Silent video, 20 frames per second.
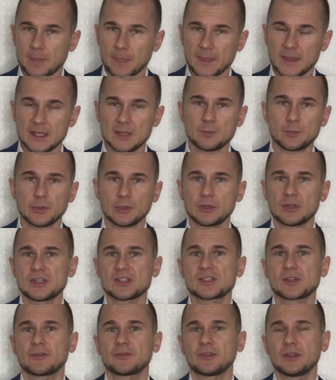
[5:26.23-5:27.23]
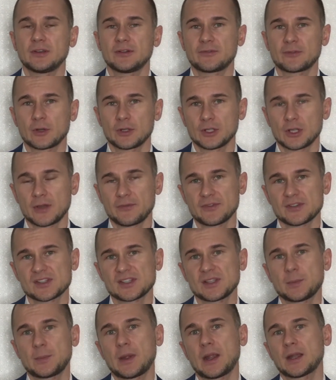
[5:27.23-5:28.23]
employees of the front office
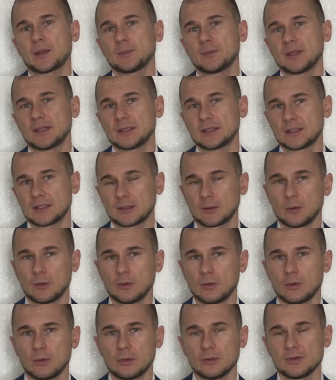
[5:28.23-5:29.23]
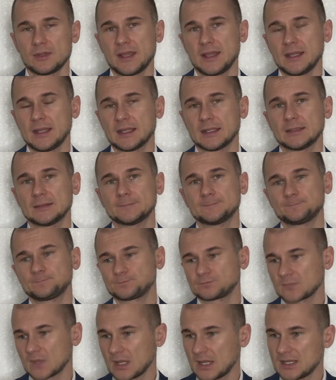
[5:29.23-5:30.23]
department or they can
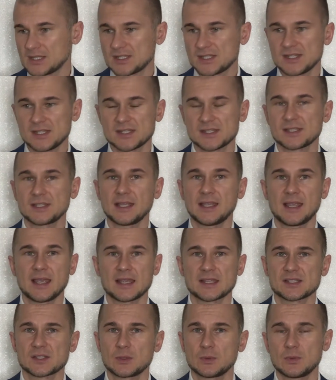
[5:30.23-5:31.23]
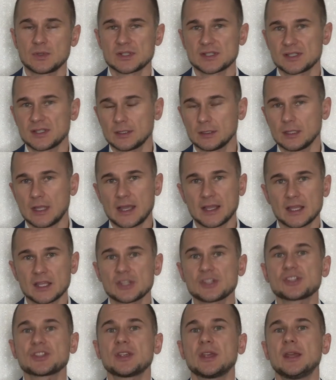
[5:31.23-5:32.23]
assist the guest with the
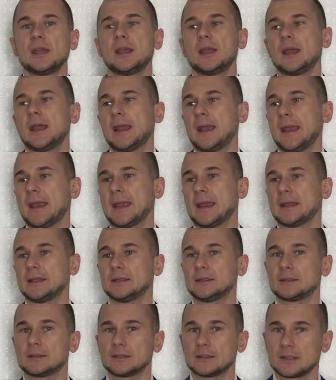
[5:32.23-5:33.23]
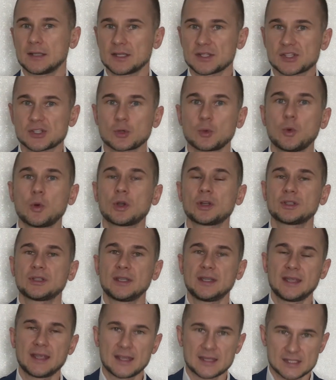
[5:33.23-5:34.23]
luggage and escort the
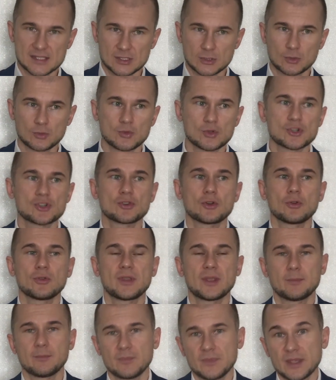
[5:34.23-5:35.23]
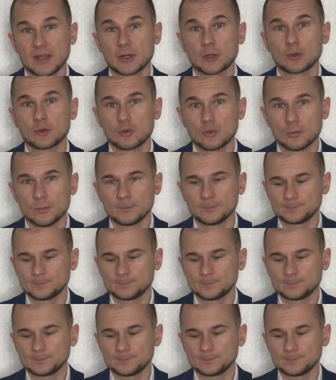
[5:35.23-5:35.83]
guest to show them their room.